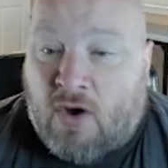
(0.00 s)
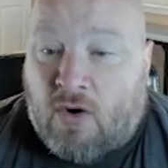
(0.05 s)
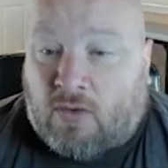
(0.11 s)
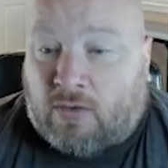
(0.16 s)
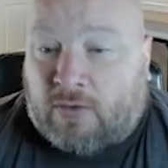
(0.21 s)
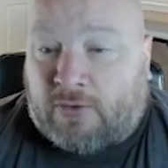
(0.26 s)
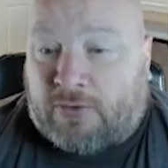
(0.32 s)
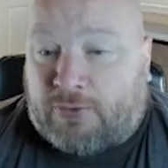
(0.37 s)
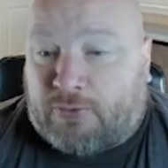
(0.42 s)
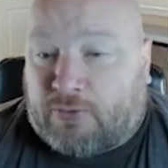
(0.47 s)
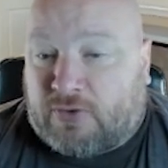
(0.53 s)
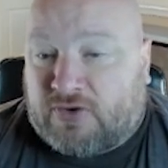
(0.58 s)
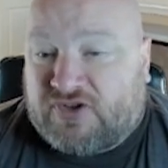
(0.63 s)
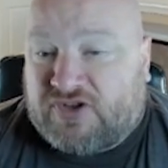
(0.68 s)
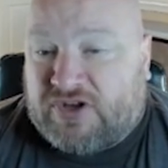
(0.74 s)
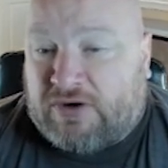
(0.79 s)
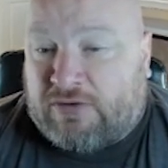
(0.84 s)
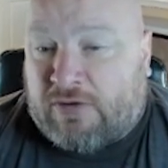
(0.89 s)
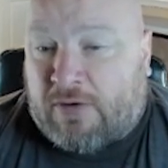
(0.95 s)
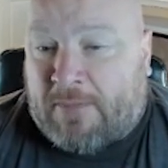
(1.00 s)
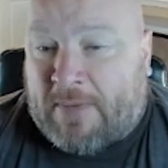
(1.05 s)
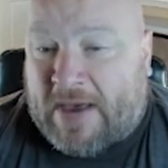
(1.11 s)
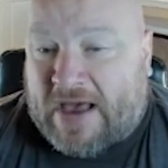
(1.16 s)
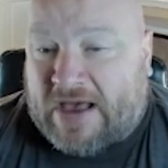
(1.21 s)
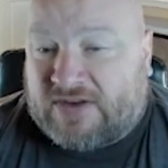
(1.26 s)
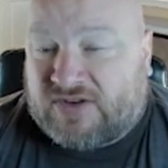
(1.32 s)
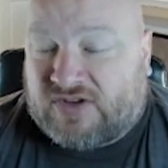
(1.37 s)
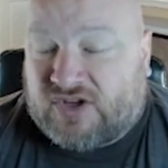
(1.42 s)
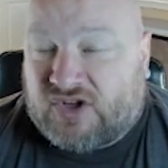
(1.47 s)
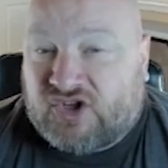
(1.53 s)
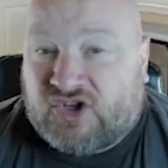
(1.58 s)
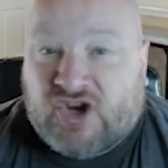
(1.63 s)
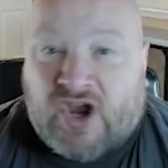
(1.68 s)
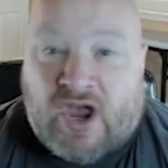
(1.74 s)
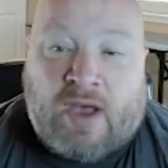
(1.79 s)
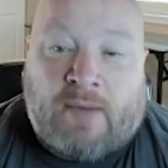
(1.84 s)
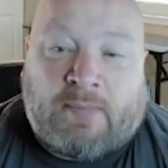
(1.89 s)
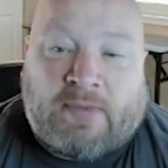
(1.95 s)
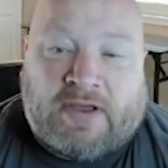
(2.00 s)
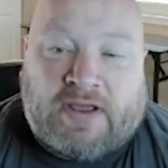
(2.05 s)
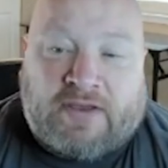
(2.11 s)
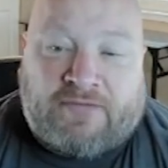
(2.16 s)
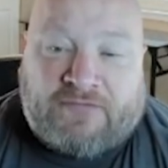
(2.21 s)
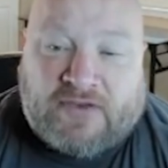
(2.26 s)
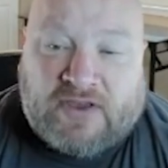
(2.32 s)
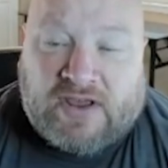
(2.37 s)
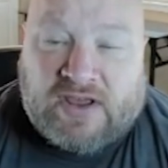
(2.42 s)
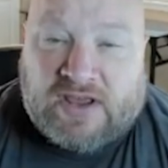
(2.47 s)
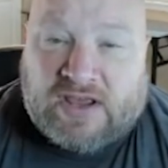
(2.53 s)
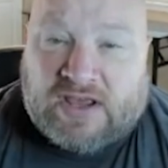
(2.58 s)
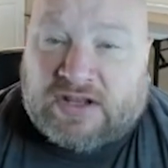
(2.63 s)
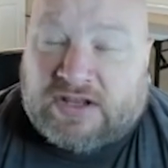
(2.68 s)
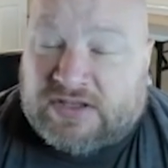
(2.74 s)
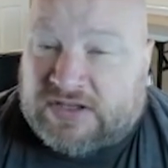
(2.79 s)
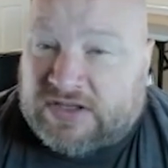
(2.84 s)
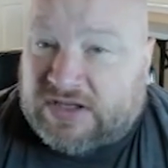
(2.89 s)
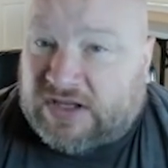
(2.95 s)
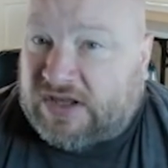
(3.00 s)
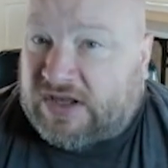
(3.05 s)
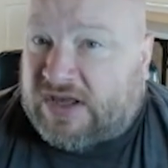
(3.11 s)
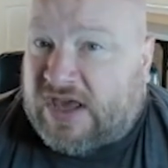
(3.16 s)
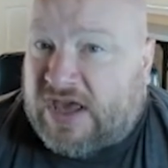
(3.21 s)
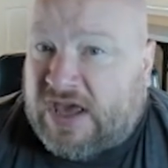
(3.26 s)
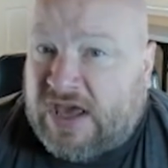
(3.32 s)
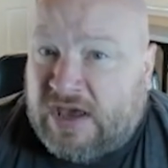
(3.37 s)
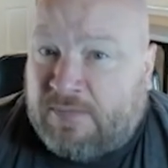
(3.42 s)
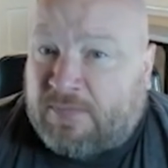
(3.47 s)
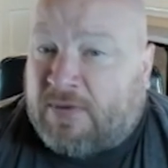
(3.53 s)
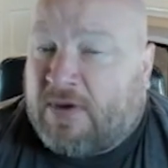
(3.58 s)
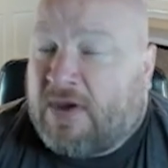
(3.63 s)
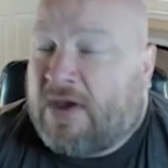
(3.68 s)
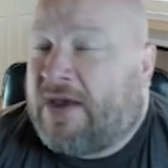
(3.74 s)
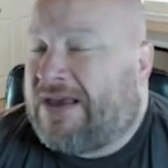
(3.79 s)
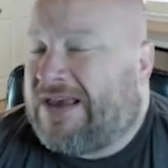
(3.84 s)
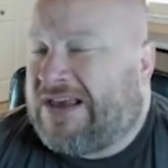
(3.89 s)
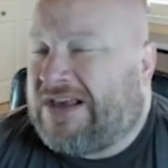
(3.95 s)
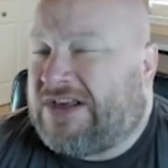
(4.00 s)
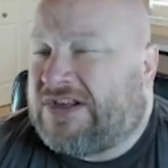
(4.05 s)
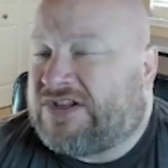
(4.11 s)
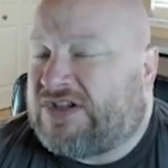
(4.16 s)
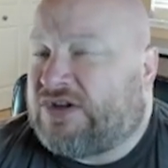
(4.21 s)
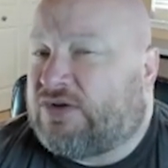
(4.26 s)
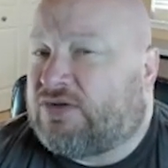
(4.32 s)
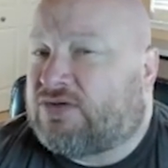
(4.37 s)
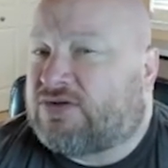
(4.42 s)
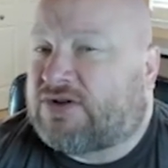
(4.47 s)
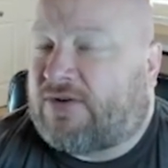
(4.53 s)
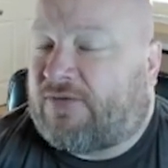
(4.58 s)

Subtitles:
or through a secret passage. But if he can get into the keep, he steals a